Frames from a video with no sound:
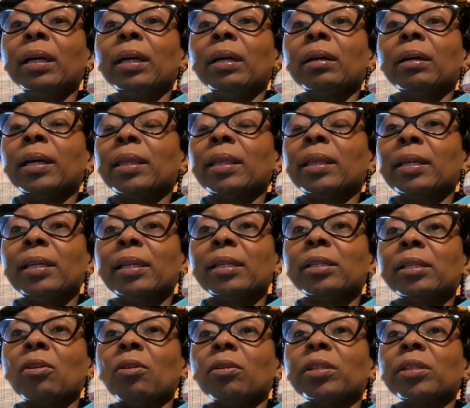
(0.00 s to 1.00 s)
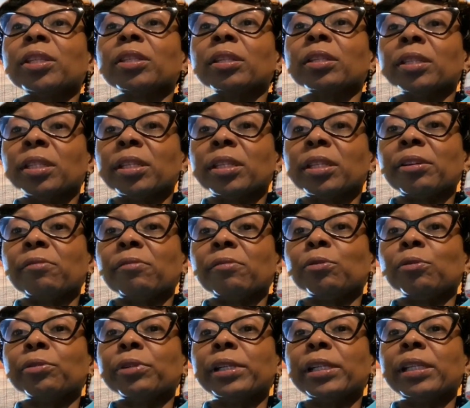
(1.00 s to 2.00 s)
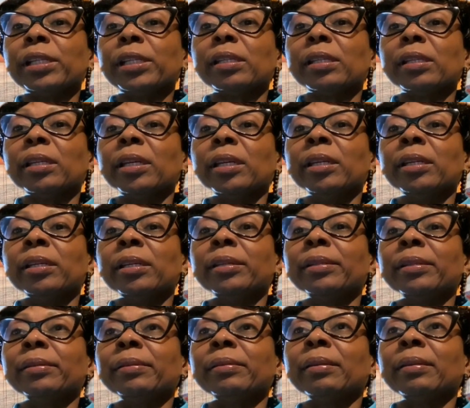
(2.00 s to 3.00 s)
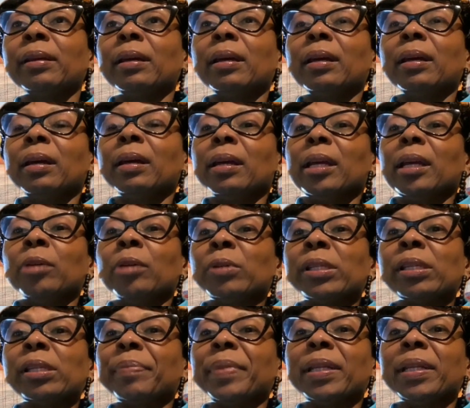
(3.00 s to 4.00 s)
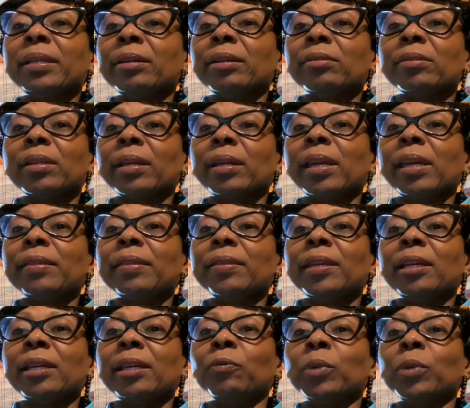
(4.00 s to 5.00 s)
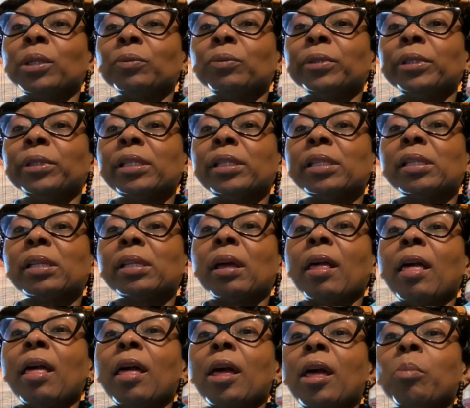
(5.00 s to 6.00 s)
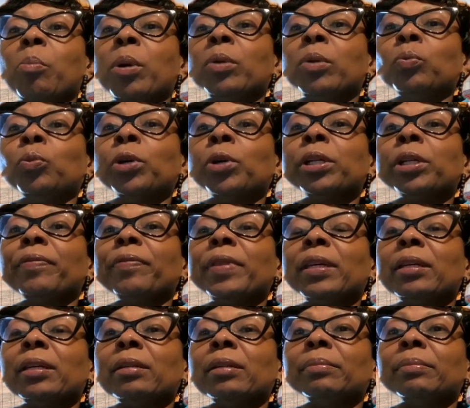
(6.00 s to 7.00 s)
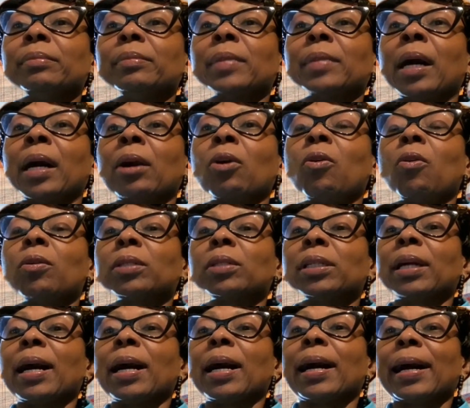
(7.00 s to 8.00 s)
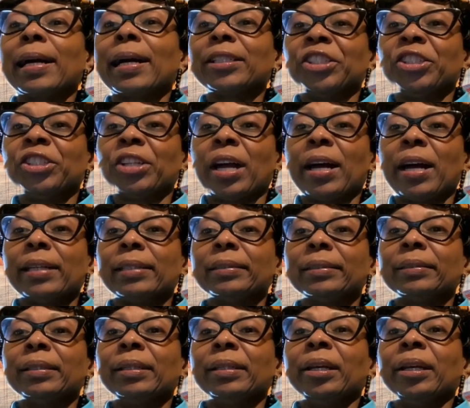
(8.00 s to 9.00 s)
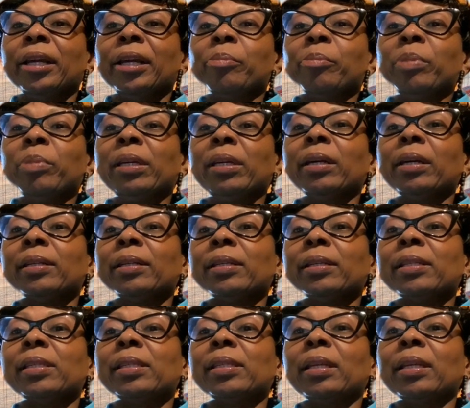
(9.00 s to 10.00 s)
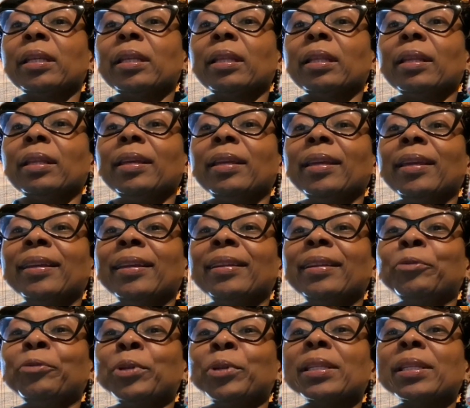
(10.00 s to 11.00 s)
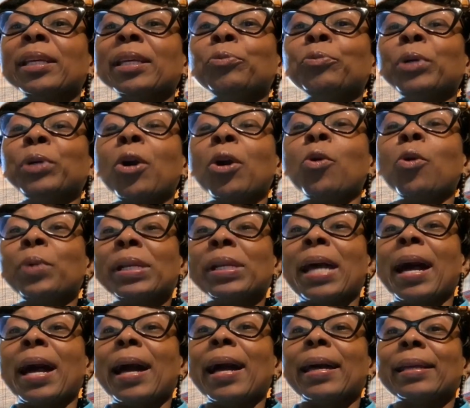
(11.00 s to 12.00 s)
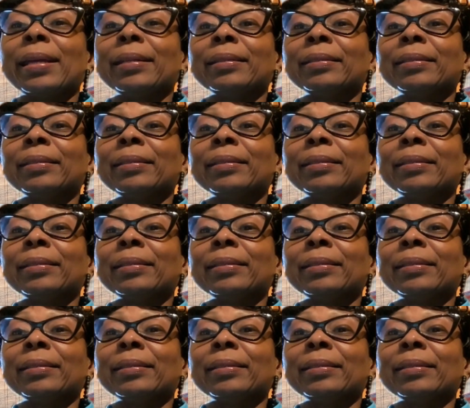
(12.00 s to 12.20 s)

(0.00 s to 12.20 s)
I think it's called the steroids, and it was something else. I can't think of what it was. But one of them, I called it a hot shot because it would go in hot.